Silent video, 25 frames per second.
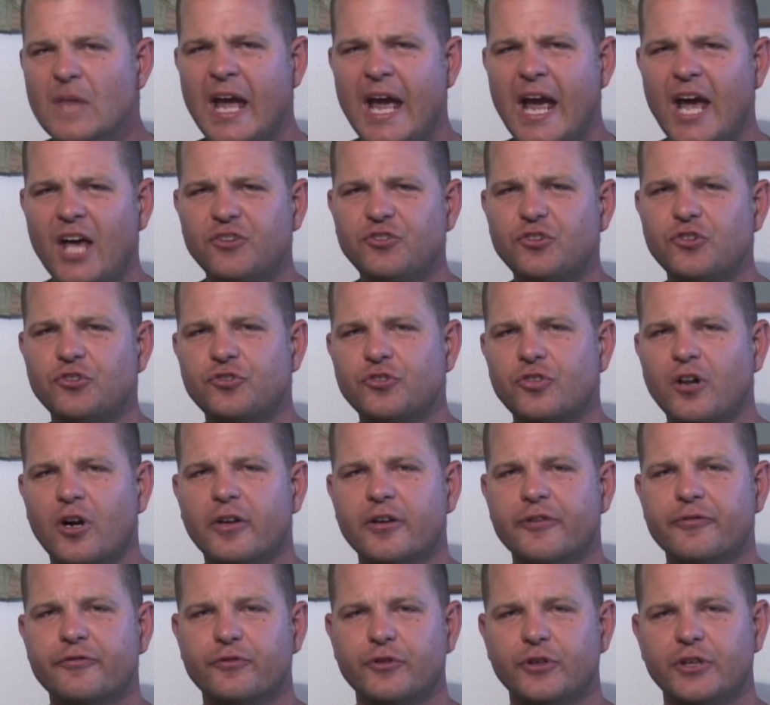As you
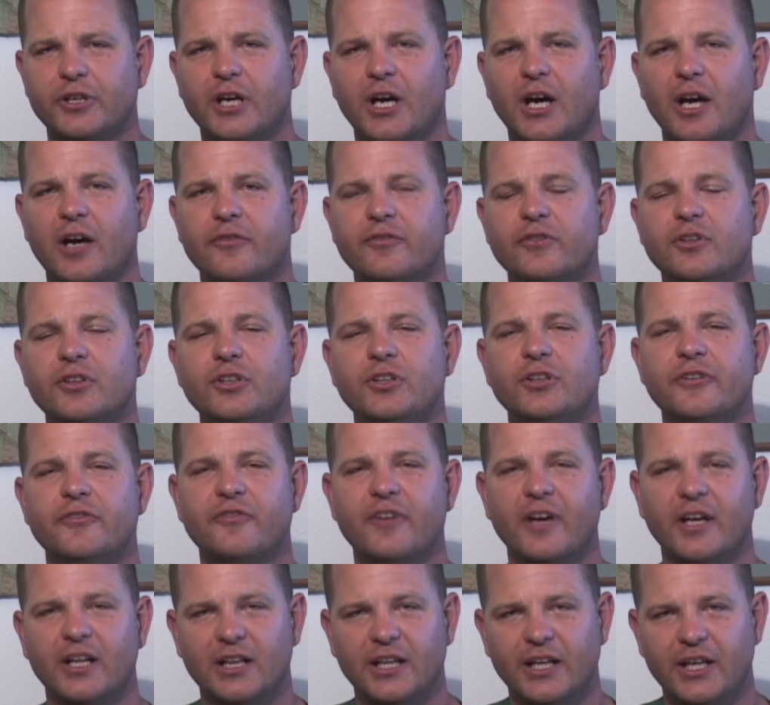start a free dive, you
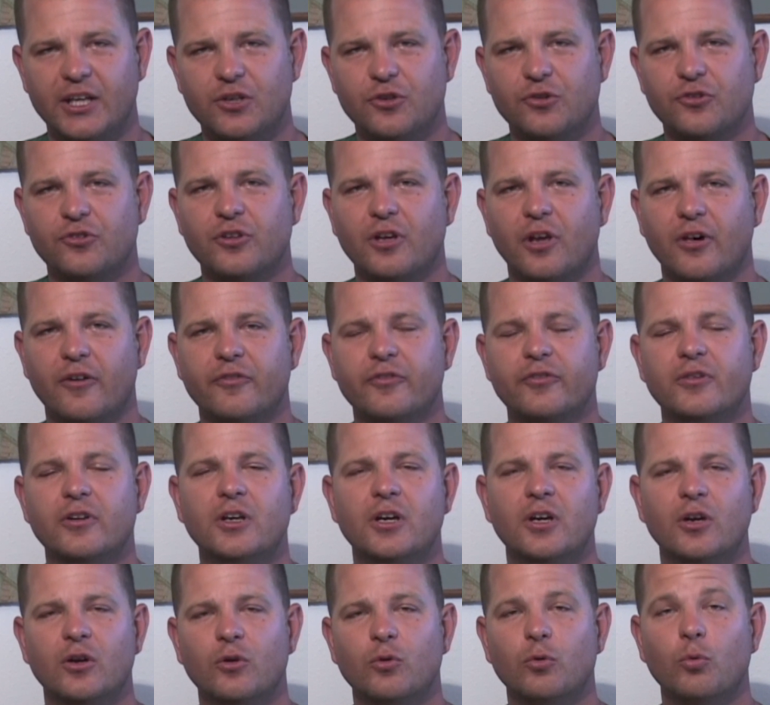ventilate yourself
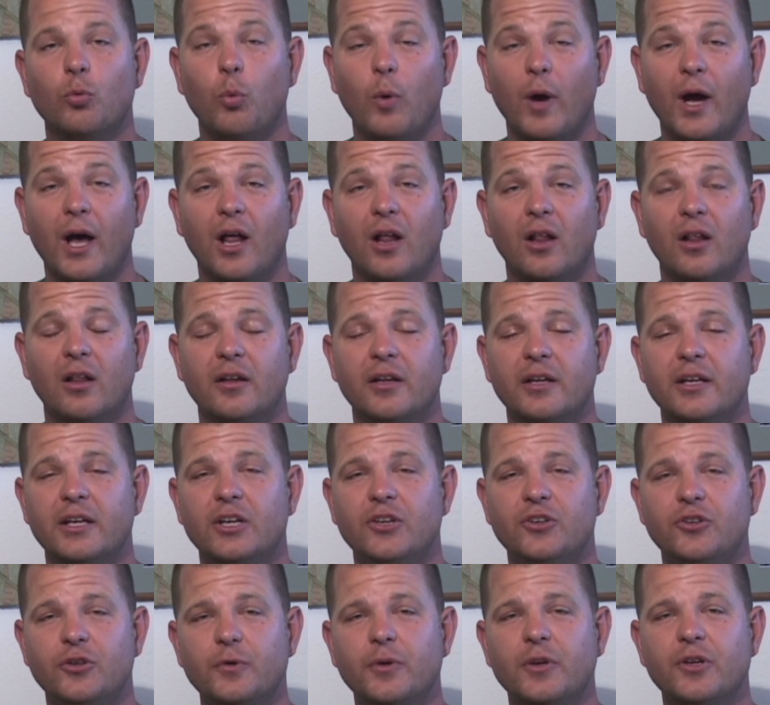well.
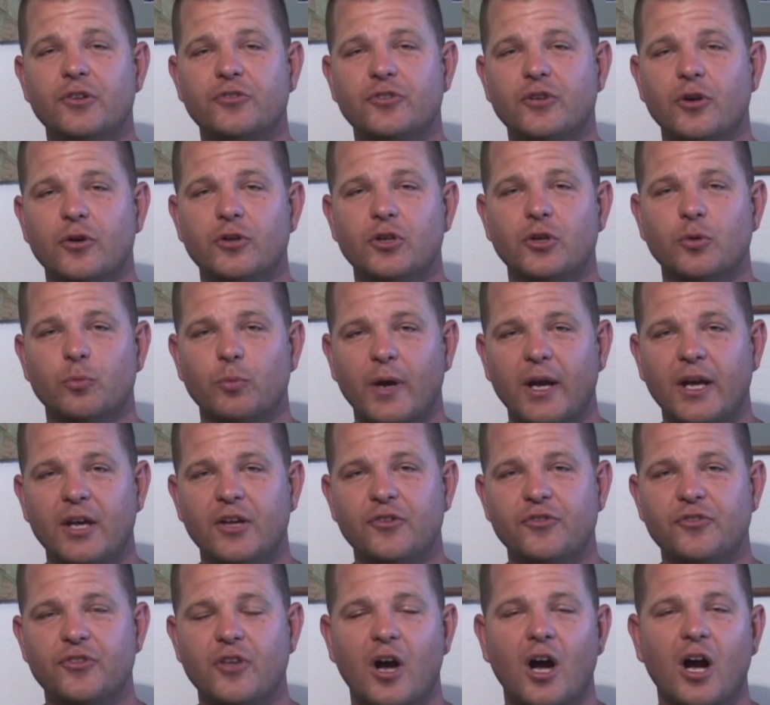In doing so, you
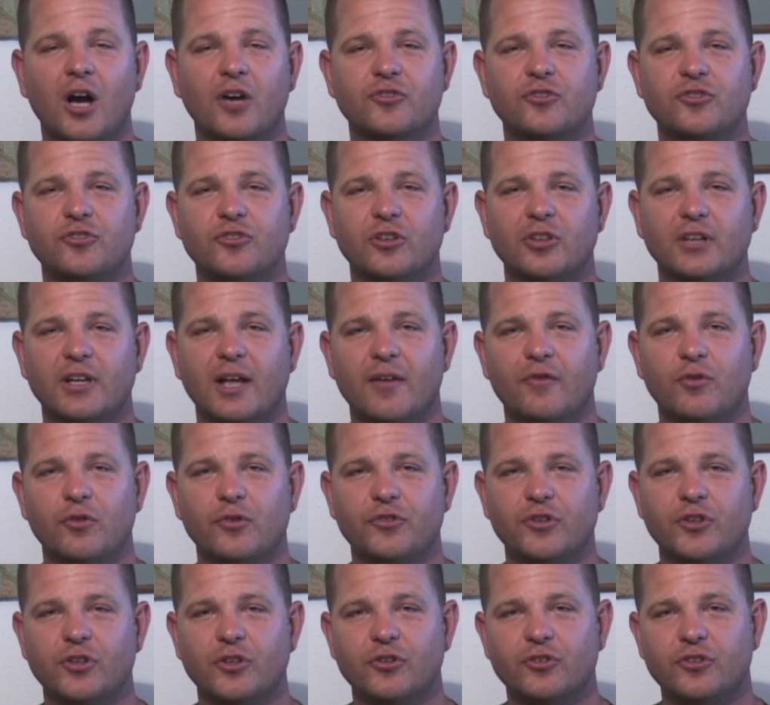raise the oxygen
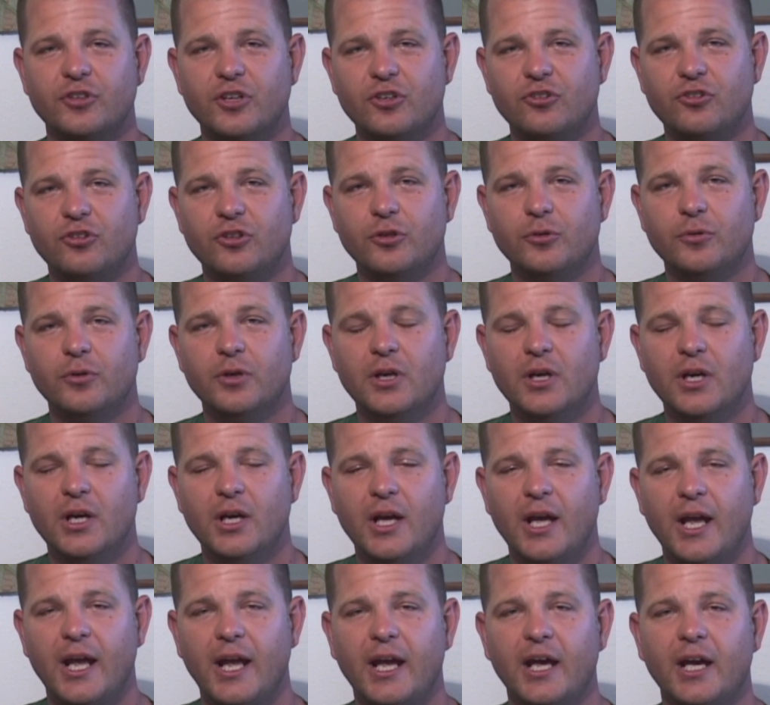levels in your tissue,
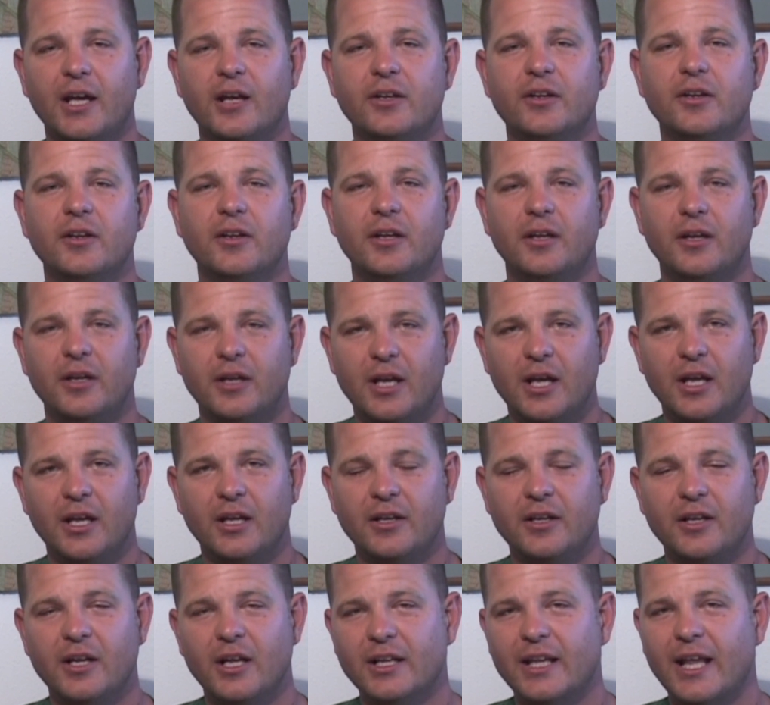and
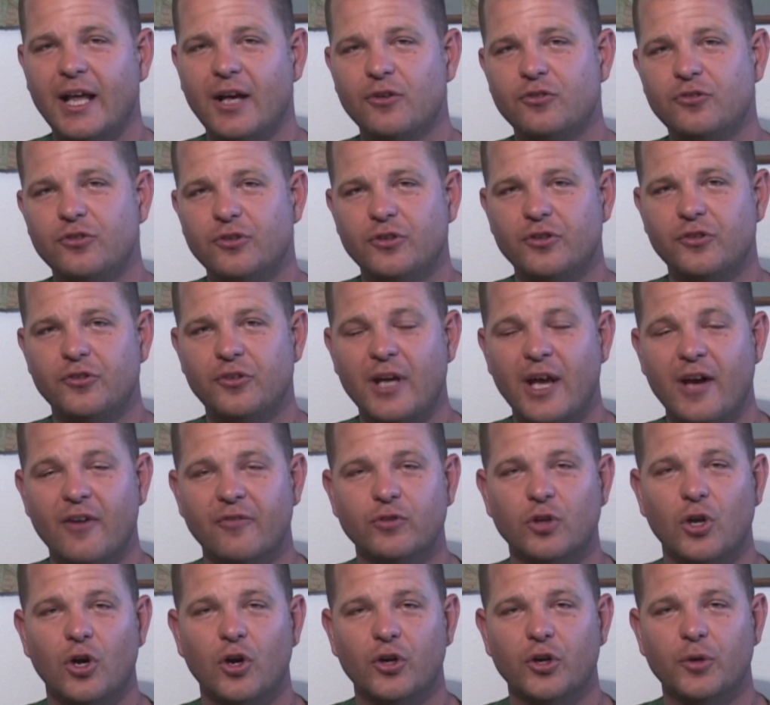it allows you to have
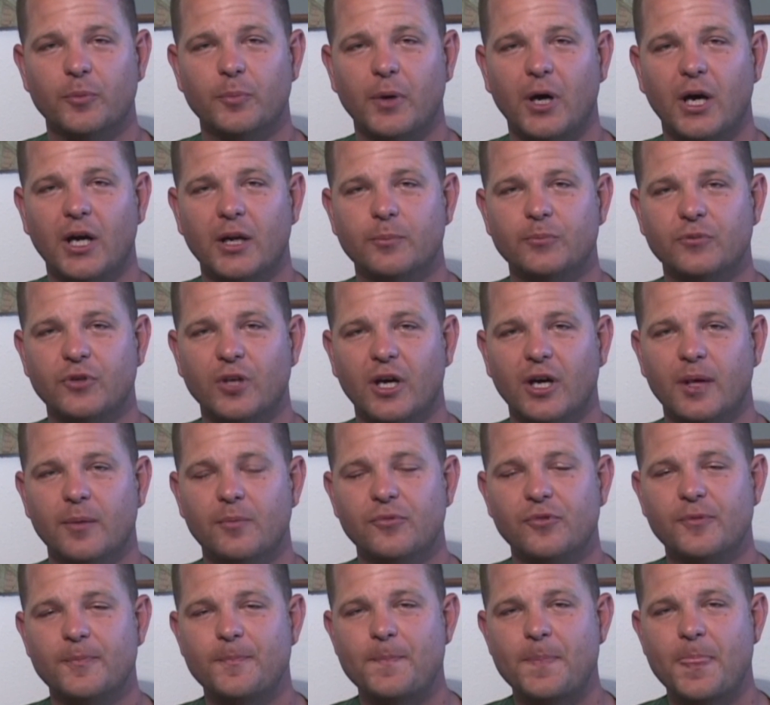longer bottom
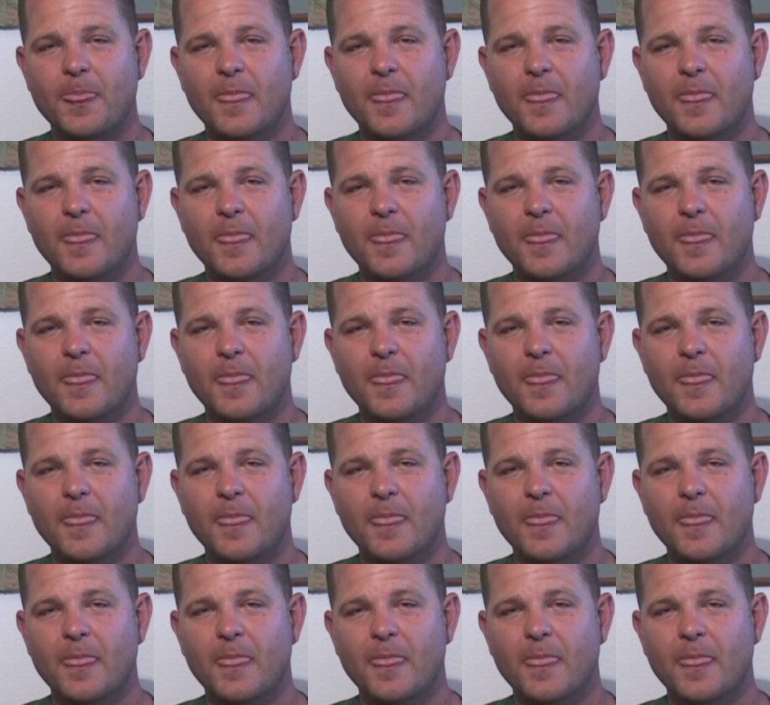times.